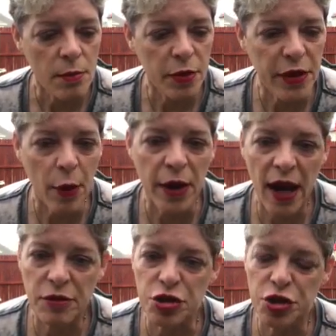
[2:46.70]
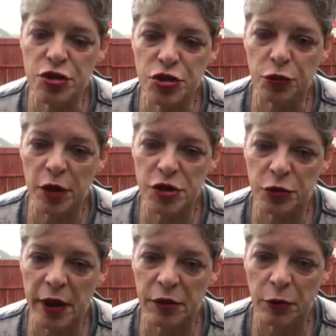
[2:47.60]
But that we have to choose to
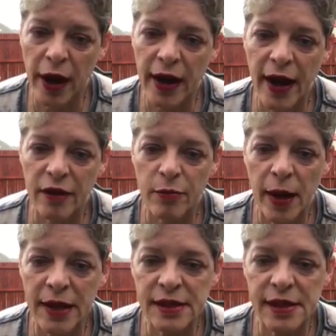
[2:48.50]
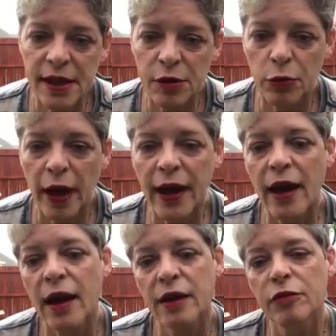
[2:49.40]
resurrect the right kind of mindset, the right
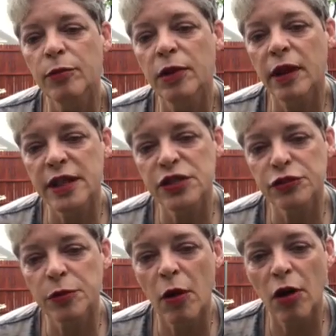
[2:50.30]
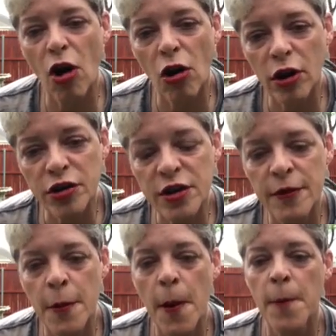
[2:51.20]
kind of place from our heart,
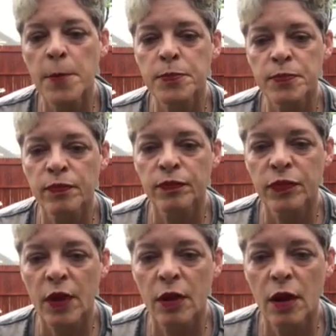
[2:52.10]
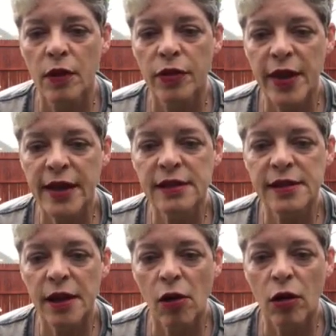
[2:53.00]
things
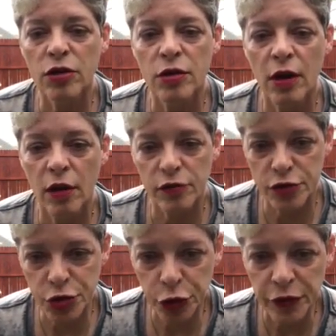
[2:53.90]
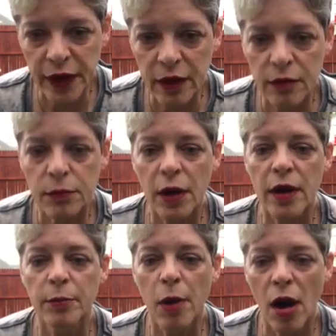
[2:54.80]
that are serving
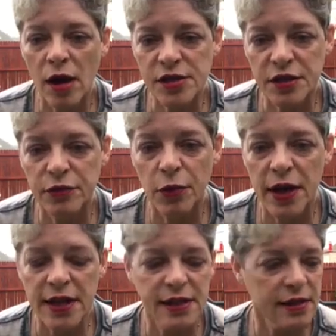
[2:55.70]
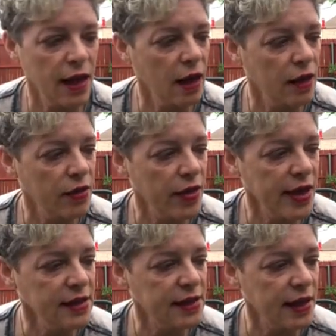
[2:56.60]
in positive ways,
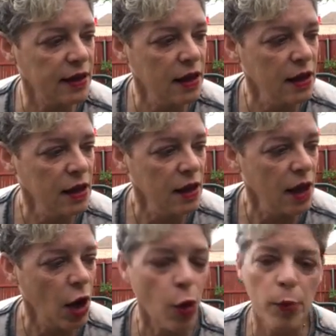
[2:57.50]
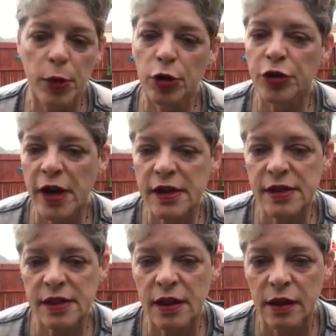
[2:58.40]
things that help build
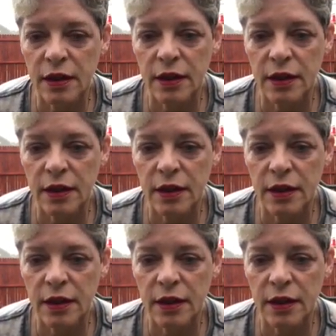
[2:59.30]
us